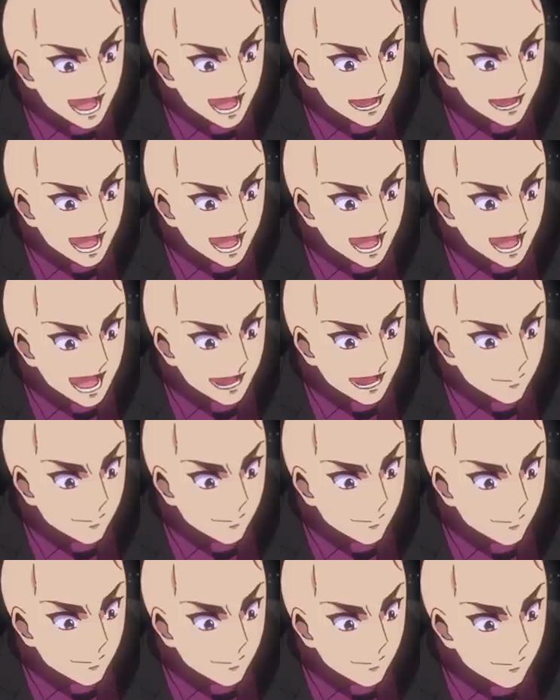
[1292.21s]
exciting.
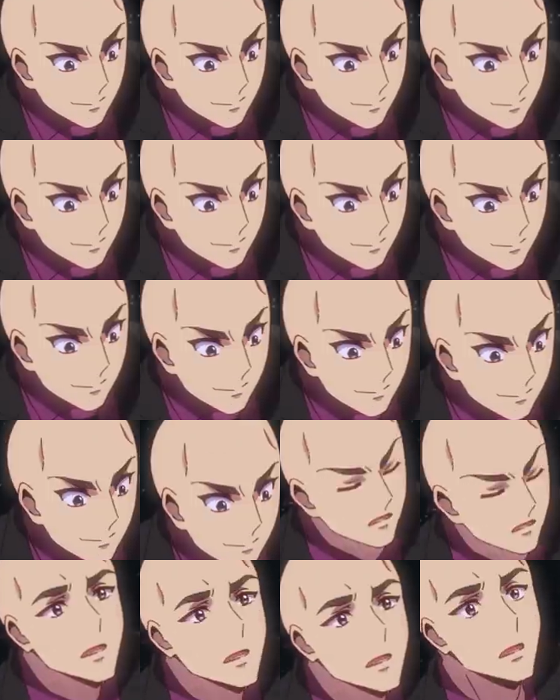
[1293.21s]
Get to
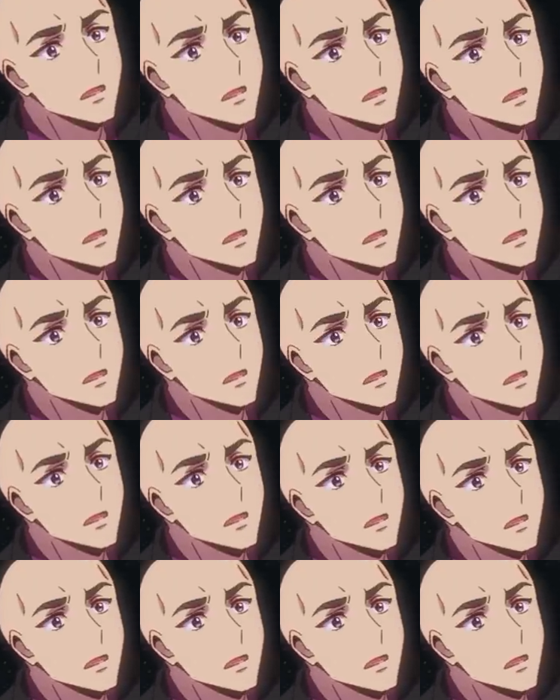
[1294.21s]
know your opponent, and you